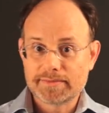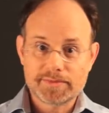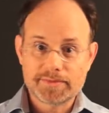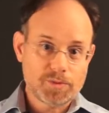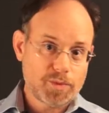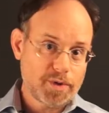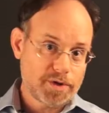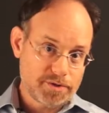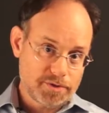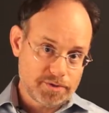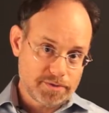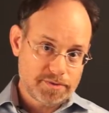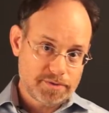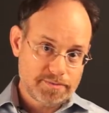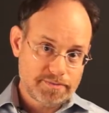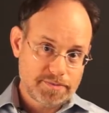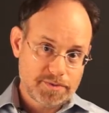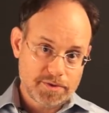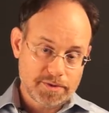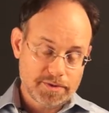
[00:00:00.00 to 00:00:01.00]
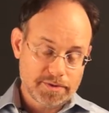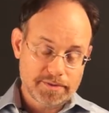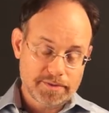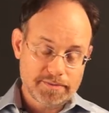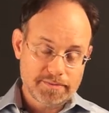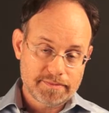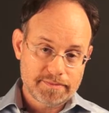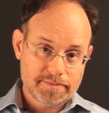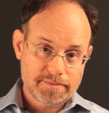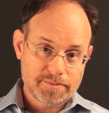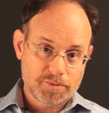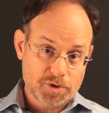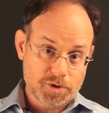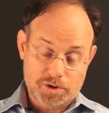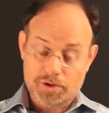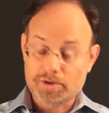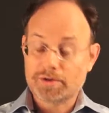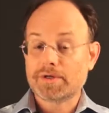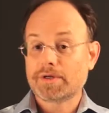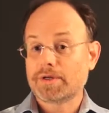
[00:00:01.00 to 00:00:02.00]
whether to
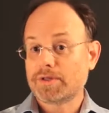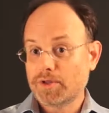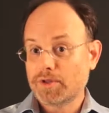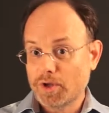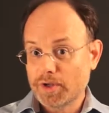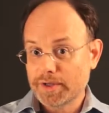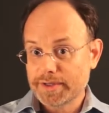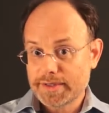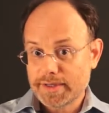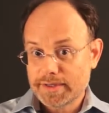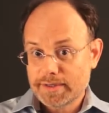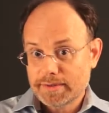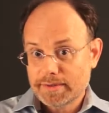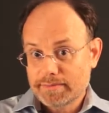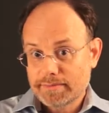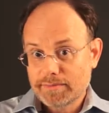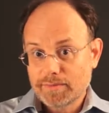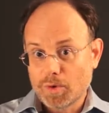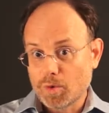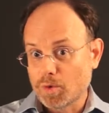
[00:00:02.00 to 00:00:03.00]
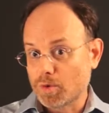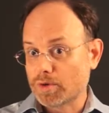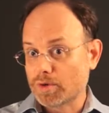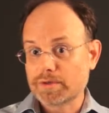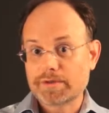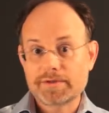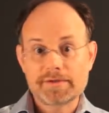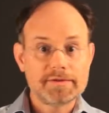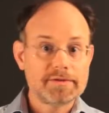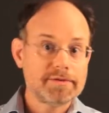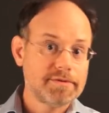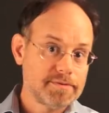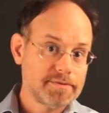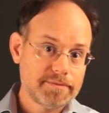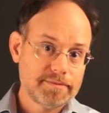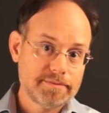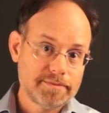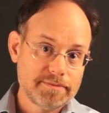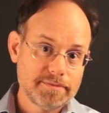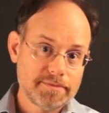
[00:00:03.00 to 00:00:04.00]
return to Catholicism or
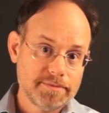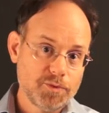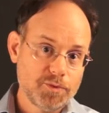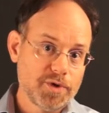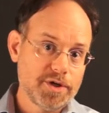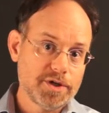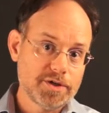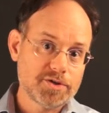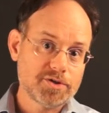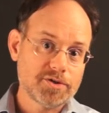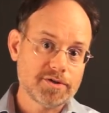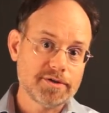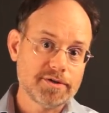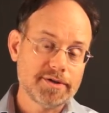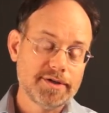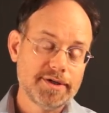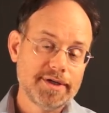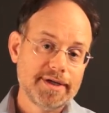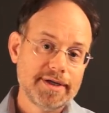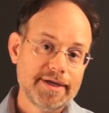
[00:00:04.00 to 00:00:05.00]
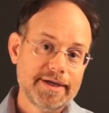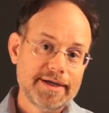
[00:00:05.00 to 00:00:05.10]
to reassert